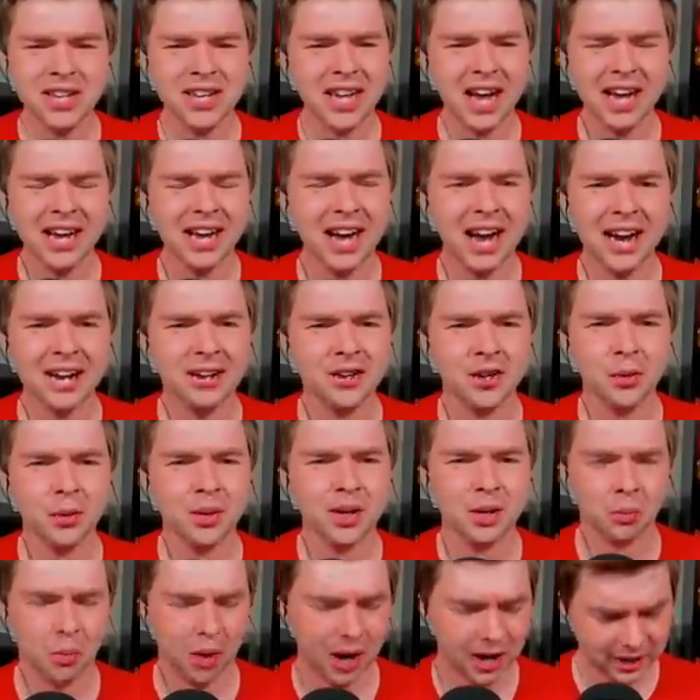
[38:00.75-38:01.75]
is the A I
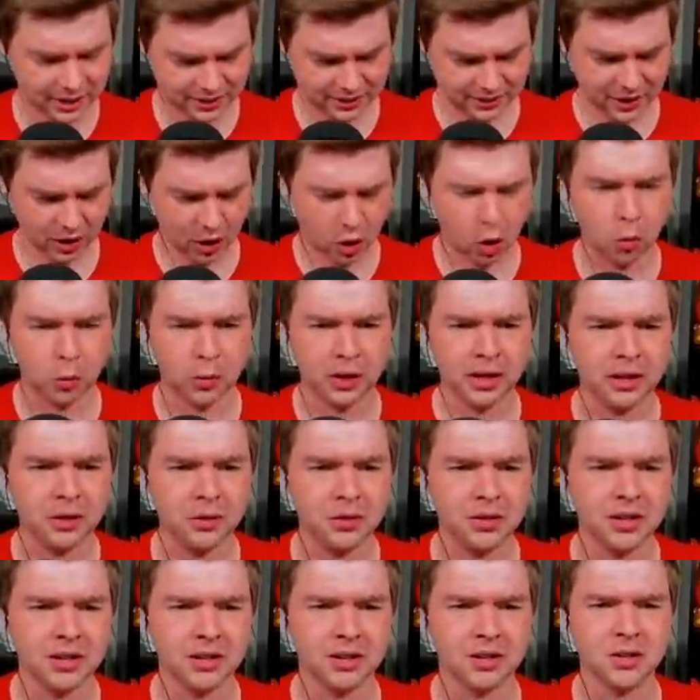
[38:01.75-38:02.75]
doing? Why is it already
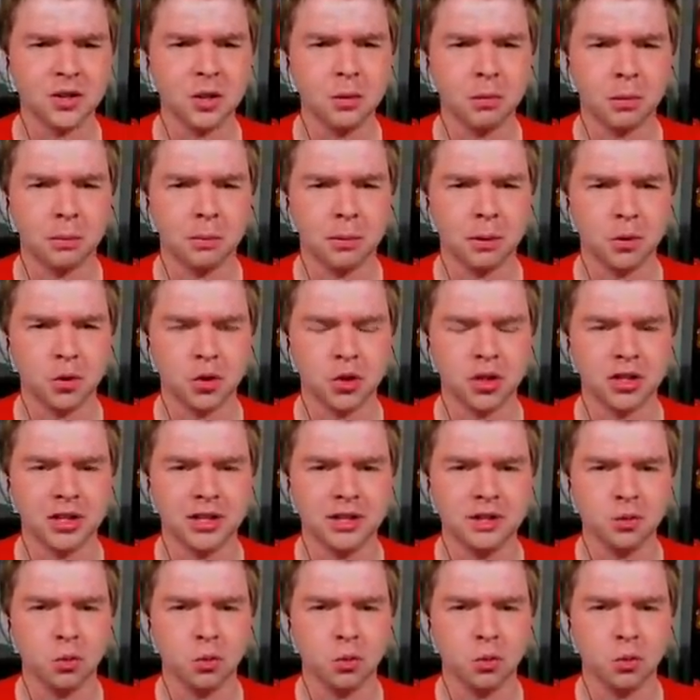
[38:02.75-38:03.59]
using a super potion?